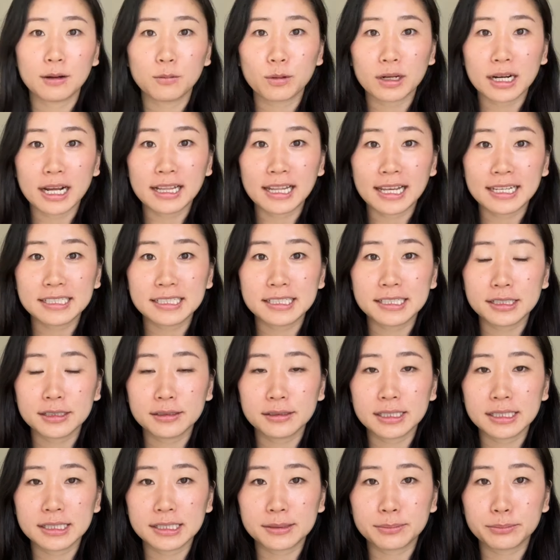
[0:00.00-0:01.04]
What I like to do
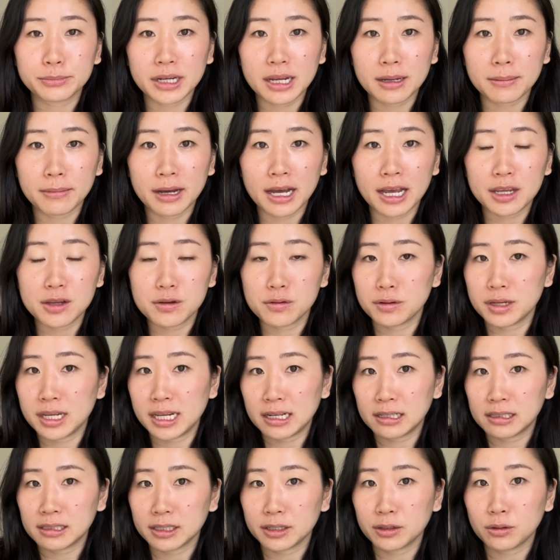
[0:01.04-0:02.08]
is bring my
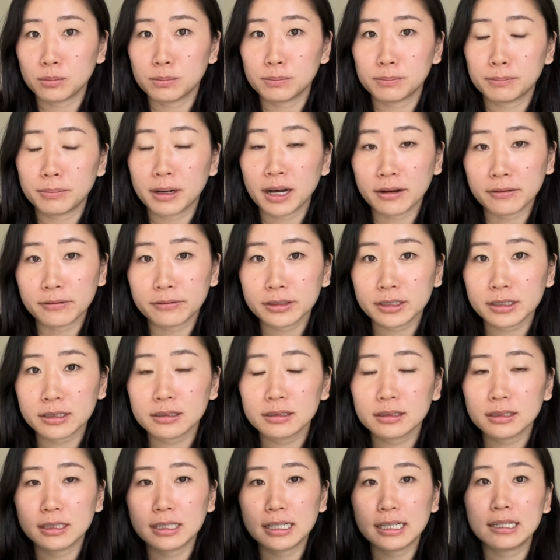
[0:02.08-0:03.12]
Uniqlo puffer.
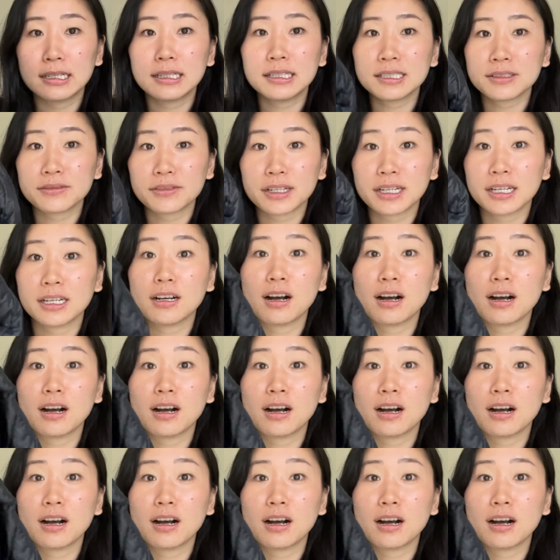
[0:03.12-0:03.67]
It is very